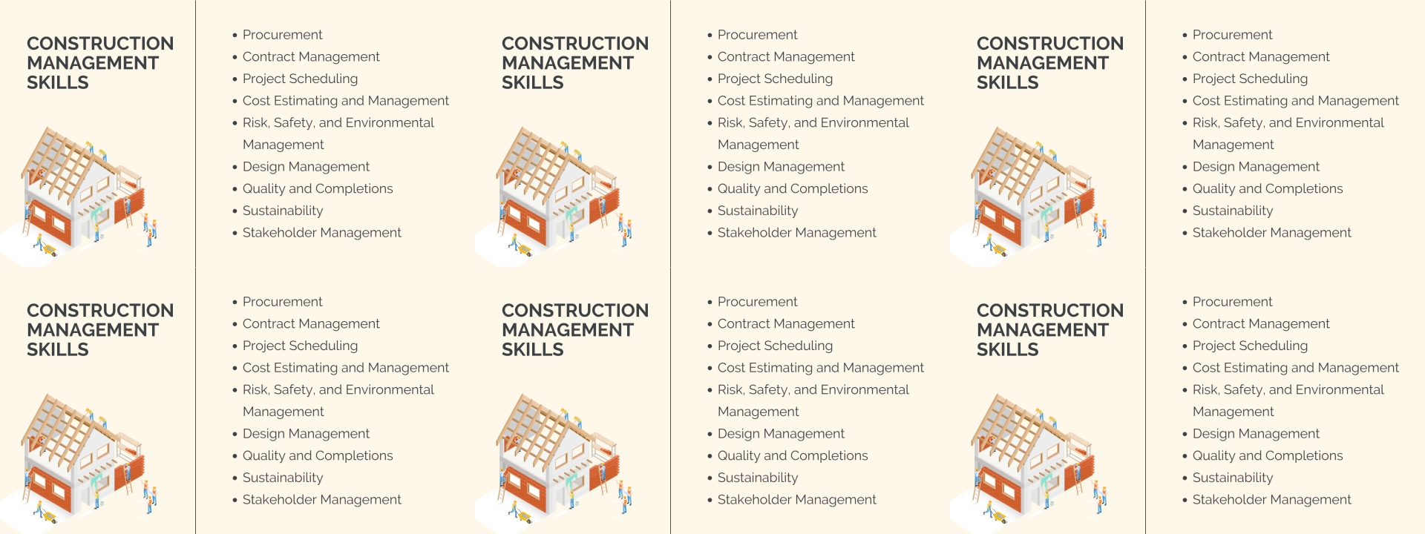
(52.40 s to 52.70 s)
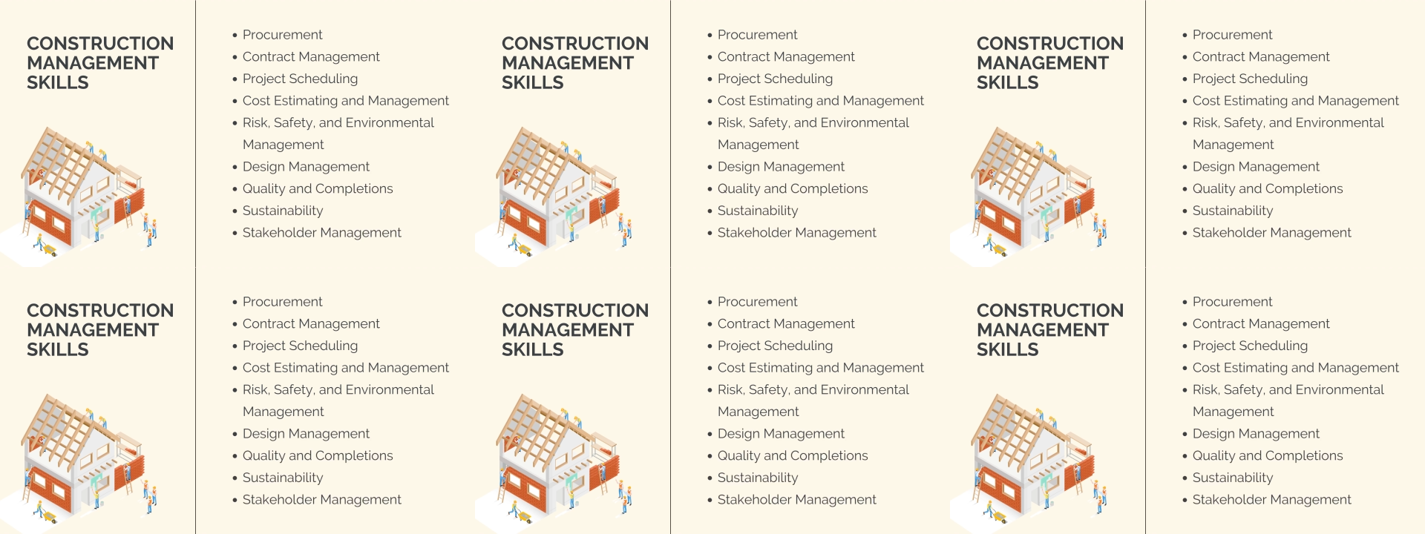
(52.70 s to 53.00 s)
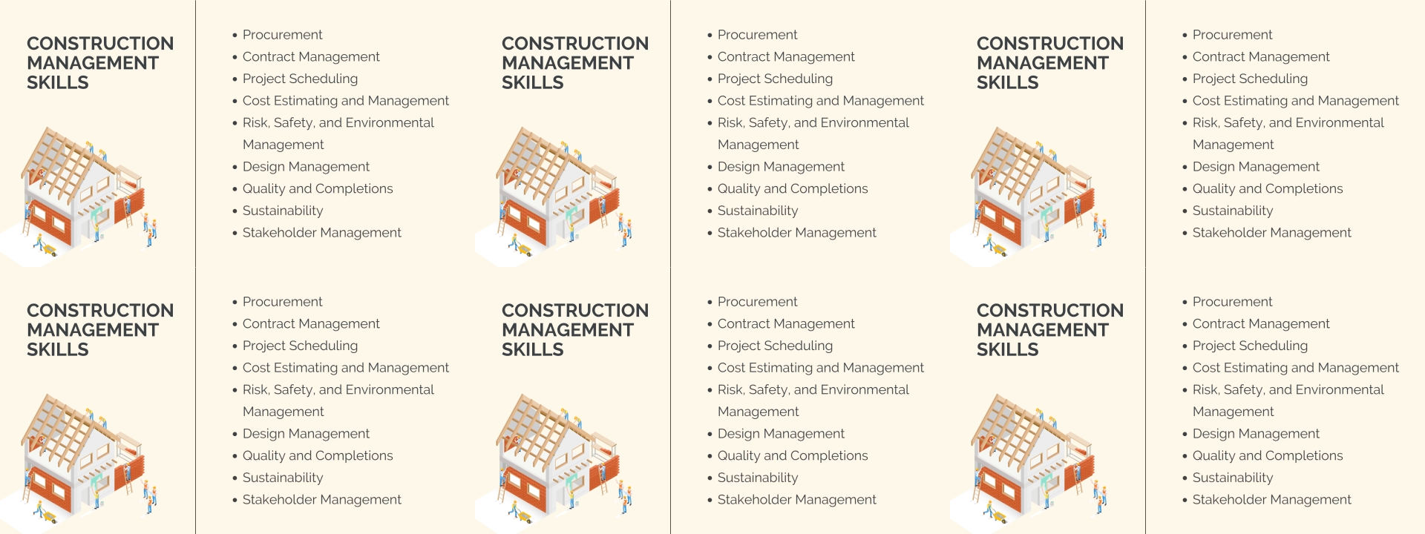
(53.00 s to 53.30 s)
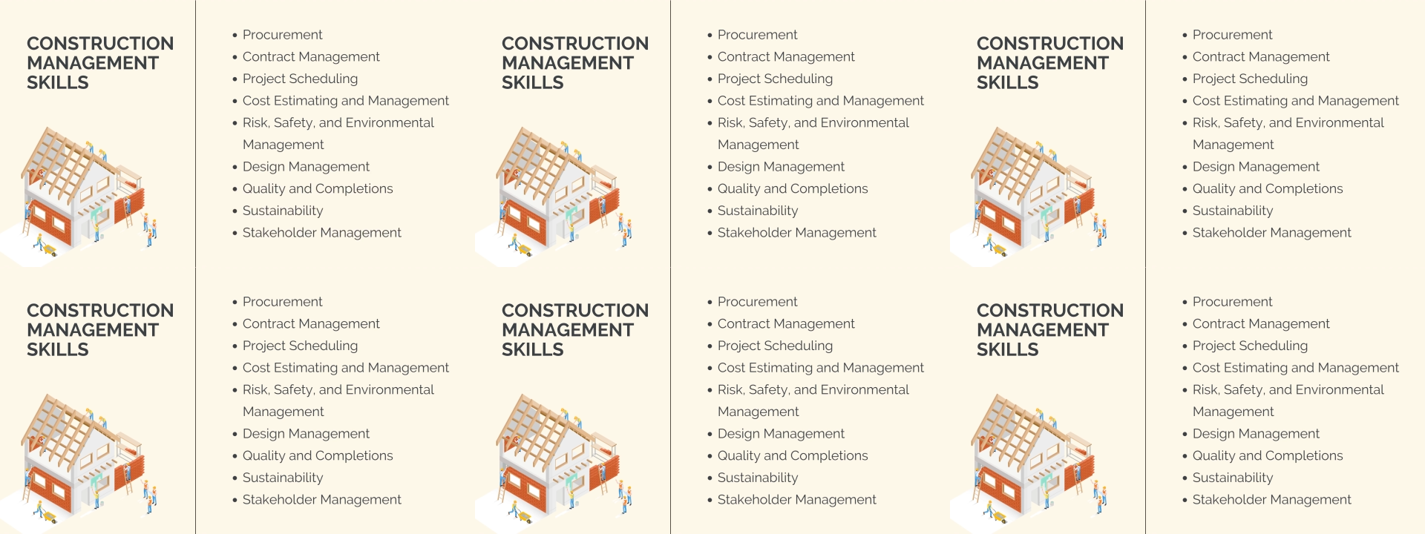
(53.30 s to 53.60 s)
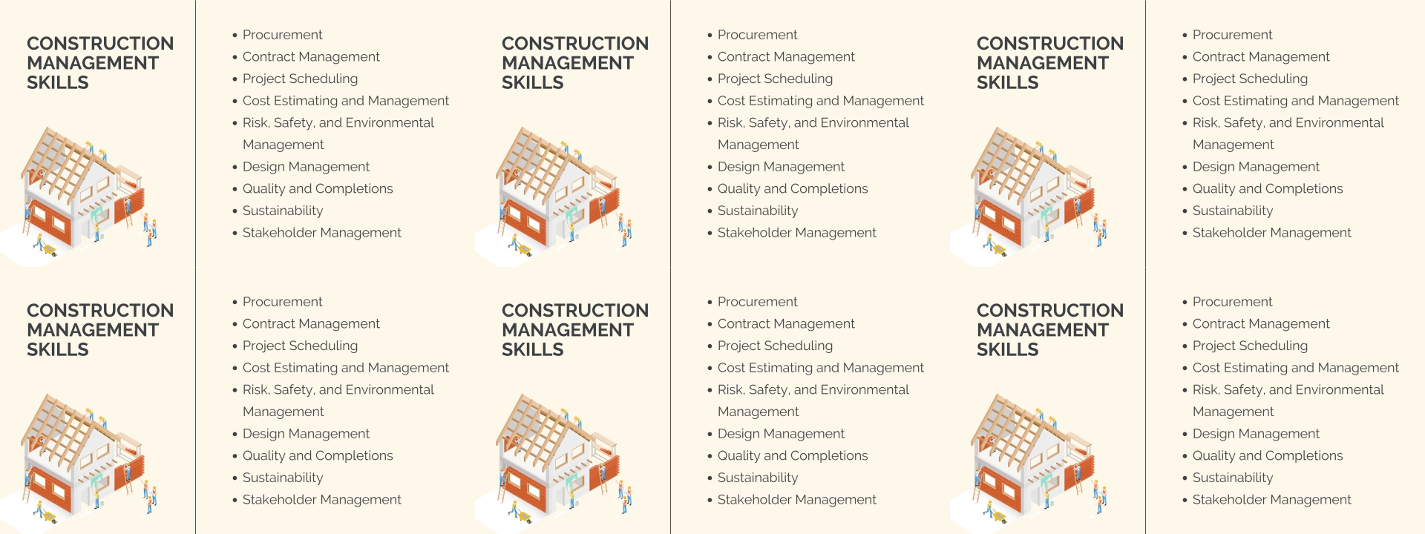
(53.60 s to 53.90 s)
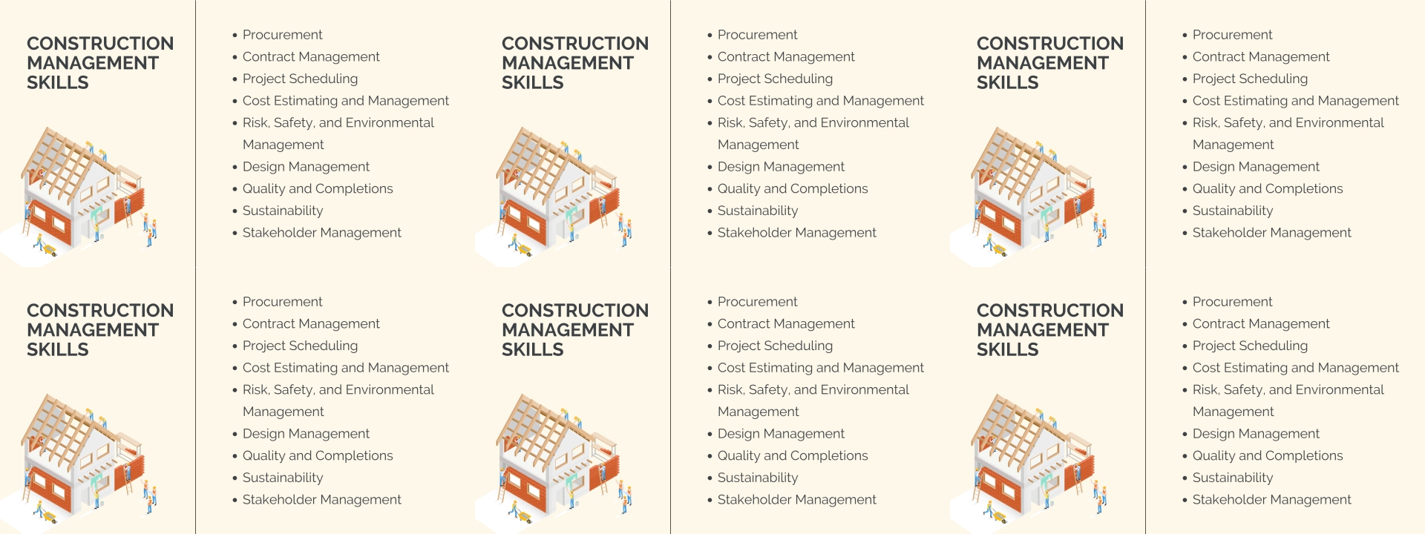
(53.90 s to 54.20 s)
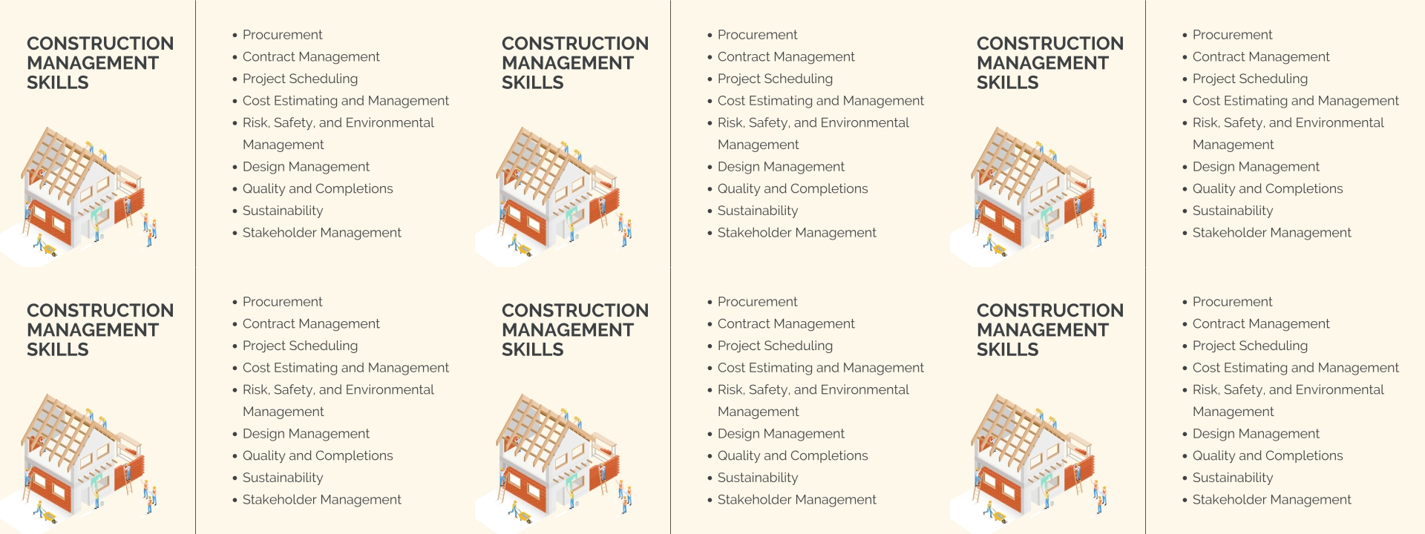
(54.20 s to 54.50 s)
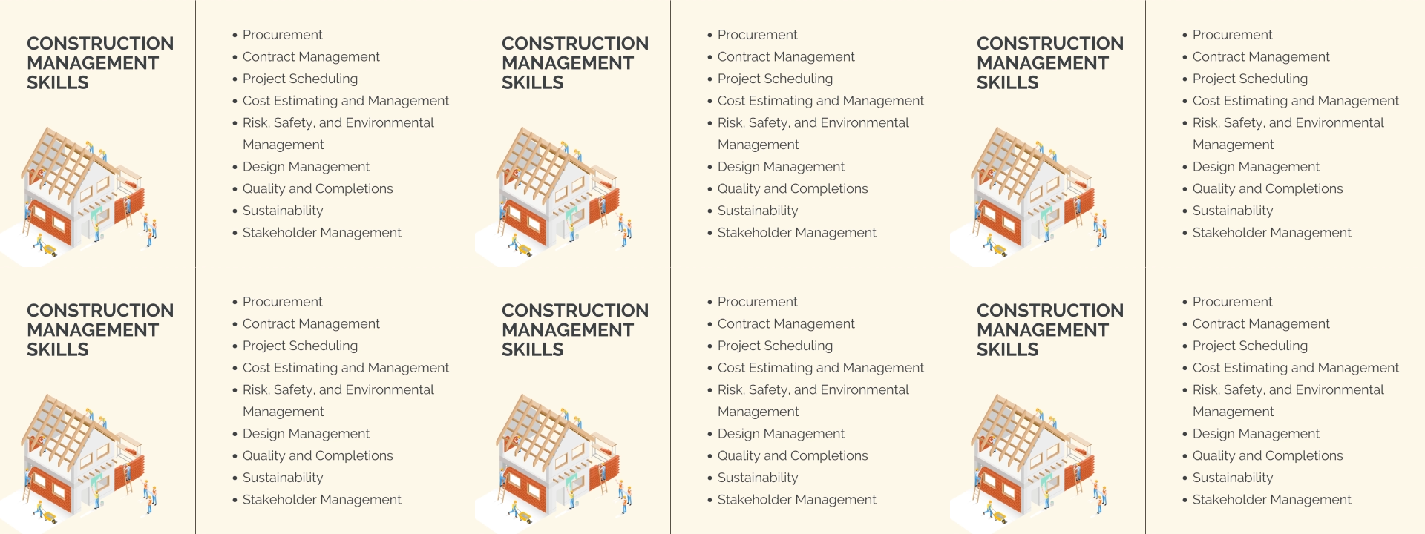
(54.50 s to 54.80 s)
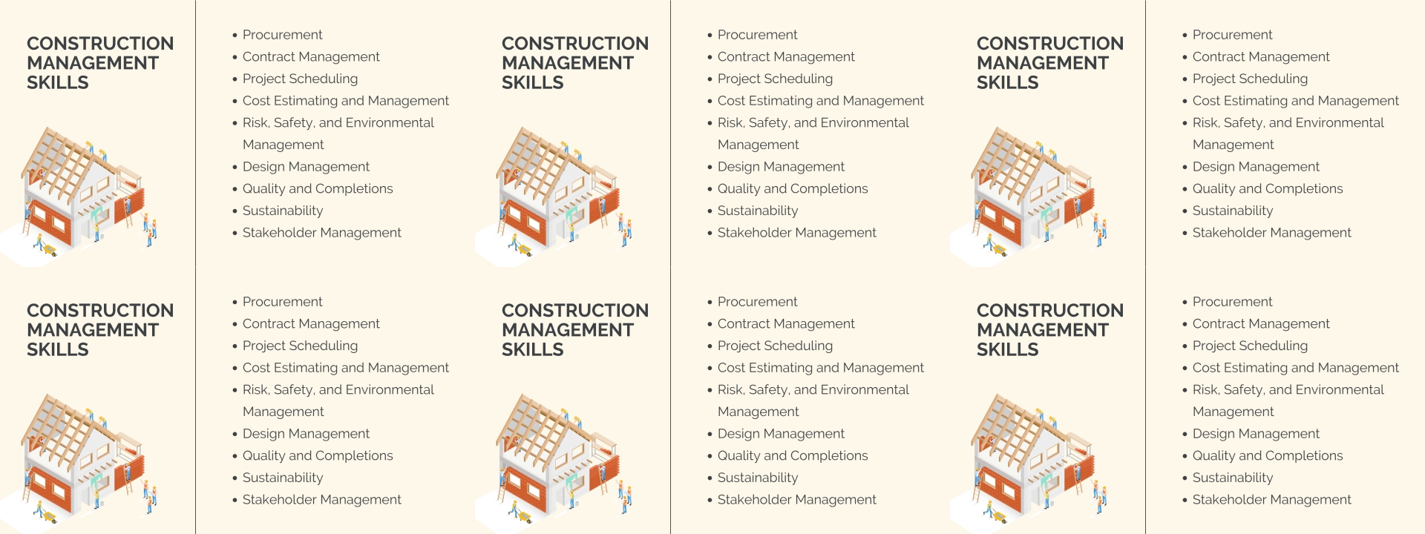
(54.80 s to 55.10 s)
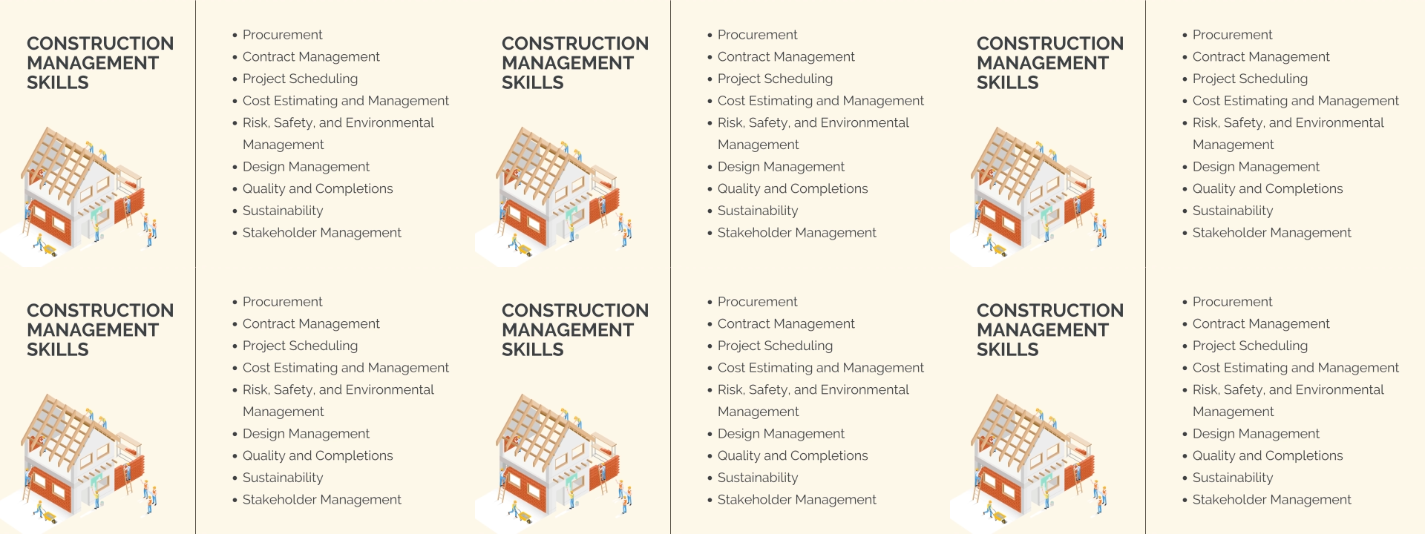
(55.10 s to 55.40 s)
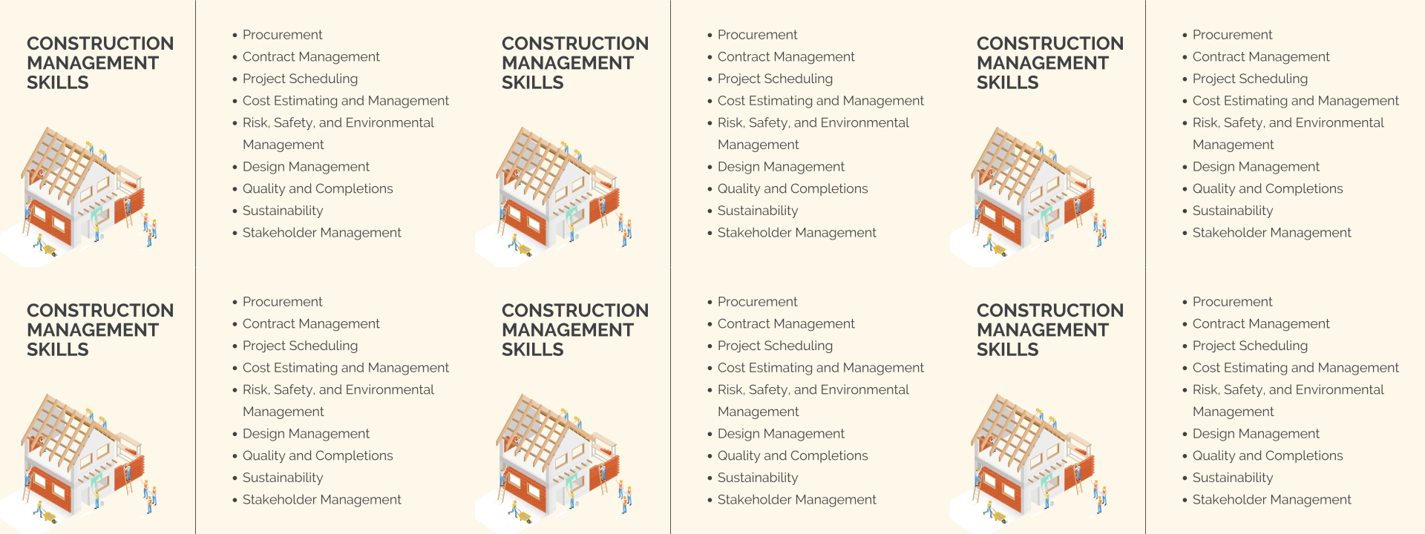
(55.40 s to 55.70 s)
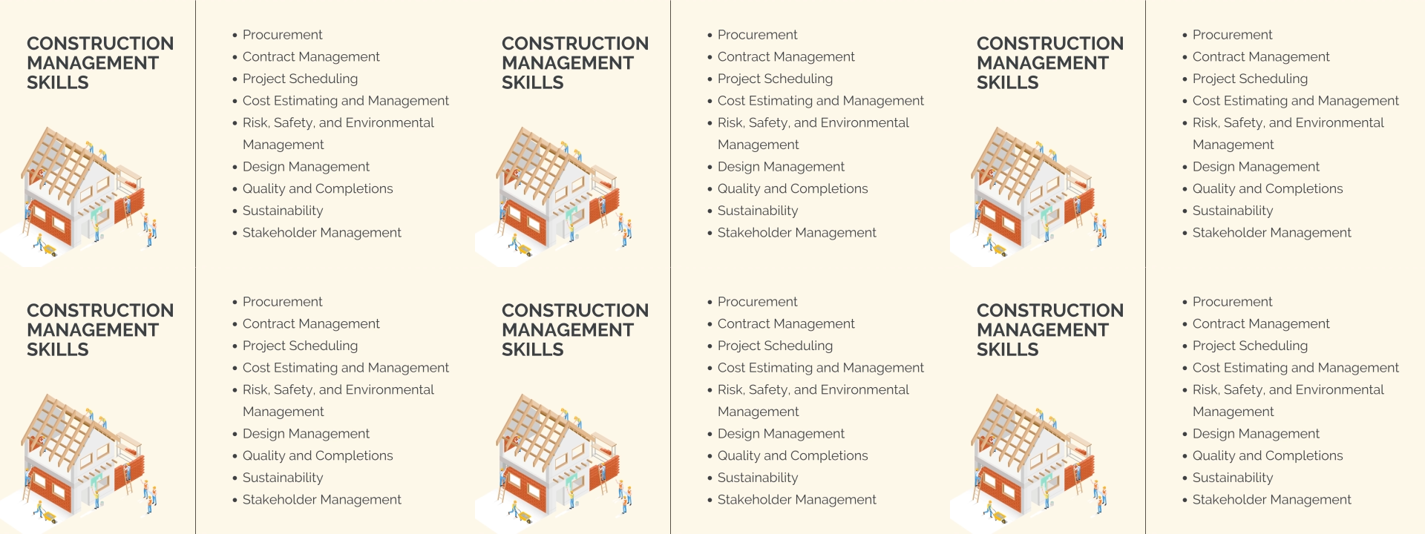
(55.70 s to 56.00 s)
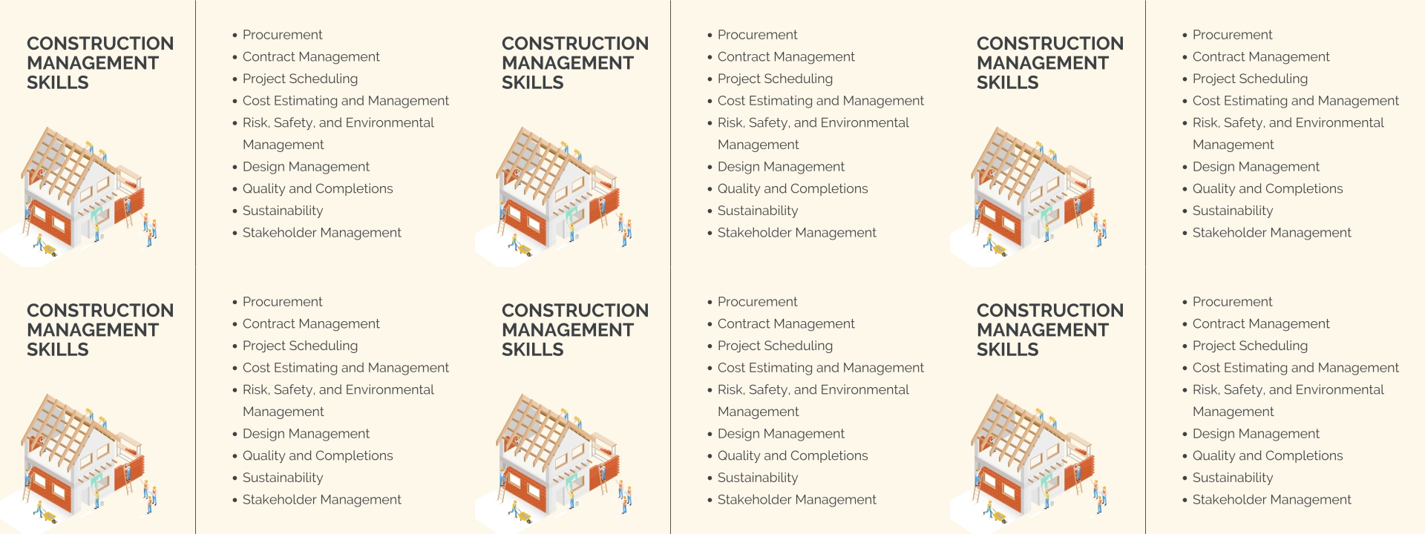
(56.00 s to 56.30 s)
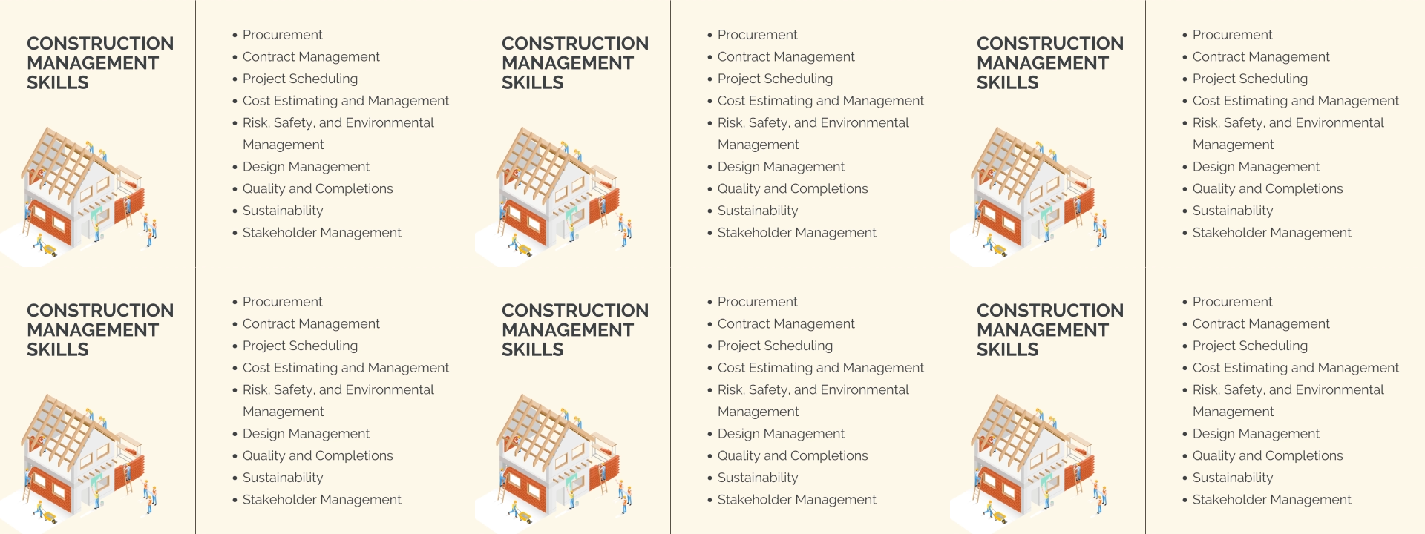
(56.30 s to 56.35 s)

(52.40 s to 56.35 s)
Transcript: Nobody's mouth can be seen.